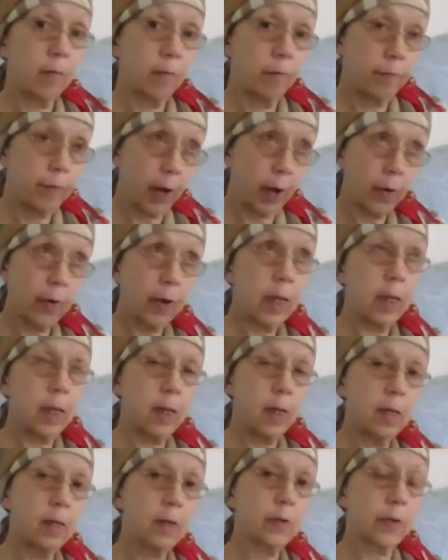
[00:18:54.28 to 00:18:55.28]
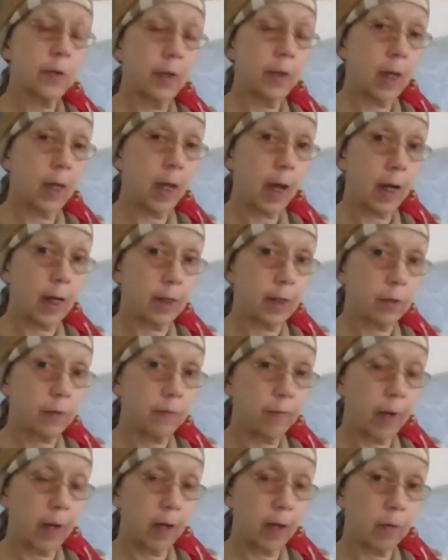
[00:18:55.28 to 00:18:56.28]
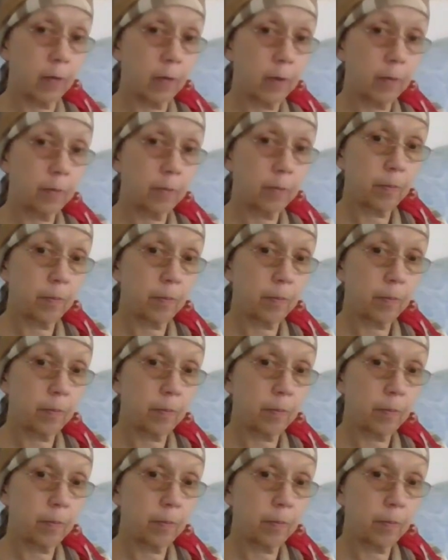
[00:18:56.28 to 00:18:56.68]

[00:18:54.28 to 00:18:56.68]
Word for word: very easily has faith.